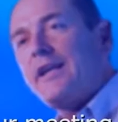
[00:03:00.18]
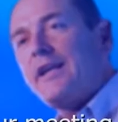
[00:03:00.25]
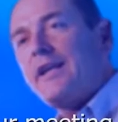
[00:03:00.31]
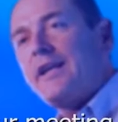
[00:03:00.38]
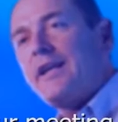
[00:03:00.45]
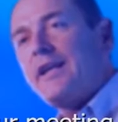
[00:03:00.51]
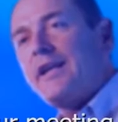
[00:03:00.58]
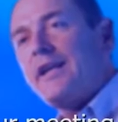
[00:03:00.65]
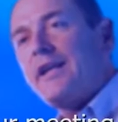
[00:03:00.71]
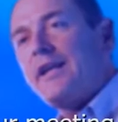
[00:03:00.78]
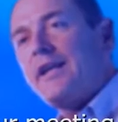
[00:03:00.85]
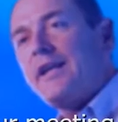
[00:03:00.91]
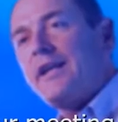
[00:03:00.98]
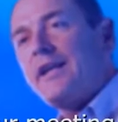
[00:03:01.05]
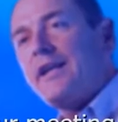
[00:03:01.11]

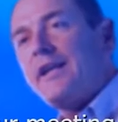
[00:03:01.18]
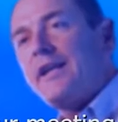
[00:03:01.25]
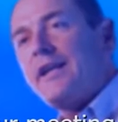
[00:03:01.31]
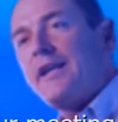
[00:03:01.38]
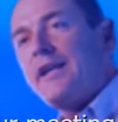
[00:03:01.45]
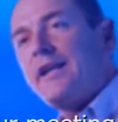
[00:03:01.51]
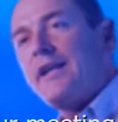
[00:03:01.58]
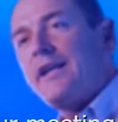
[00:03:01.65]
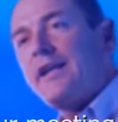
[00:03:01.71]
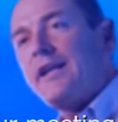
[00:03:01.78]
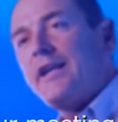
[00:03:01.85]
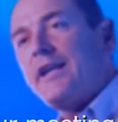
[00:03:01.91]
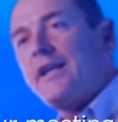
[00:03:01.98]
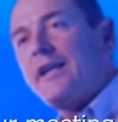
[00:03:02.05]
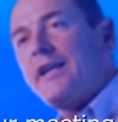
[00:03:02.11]

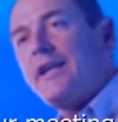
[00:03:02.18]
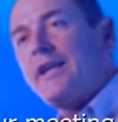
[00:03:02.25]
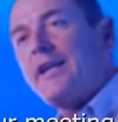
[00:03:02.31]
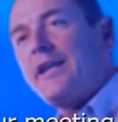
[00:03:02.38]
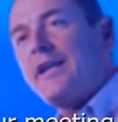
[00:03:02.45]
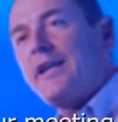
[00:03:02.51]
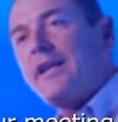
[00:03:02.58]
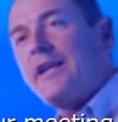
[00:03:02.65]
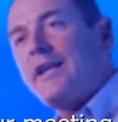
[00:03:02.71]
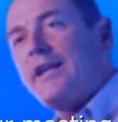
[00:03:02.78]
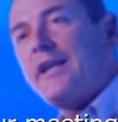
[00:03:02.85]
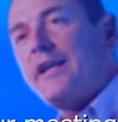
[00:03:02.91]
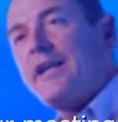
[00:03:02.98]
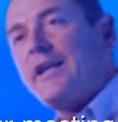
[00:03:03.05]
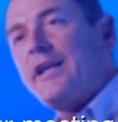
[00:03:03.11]

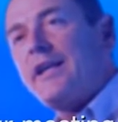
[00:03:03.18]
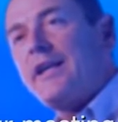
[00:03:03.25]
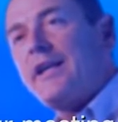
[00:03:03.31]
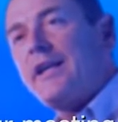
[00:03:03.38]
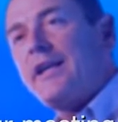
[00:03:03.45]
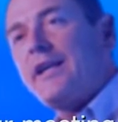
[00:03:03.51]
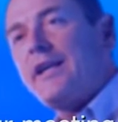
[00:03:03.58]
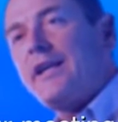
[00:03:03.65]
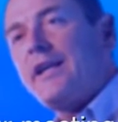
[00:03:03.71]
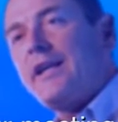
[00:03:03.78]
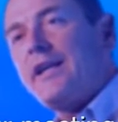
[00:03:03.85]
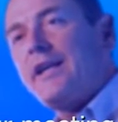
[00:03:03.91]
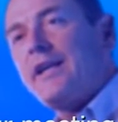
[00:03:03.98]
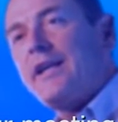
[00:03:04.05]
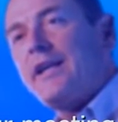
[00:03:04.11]

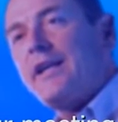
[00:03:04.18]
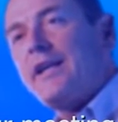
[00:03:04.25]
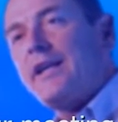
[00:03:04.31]
(silence)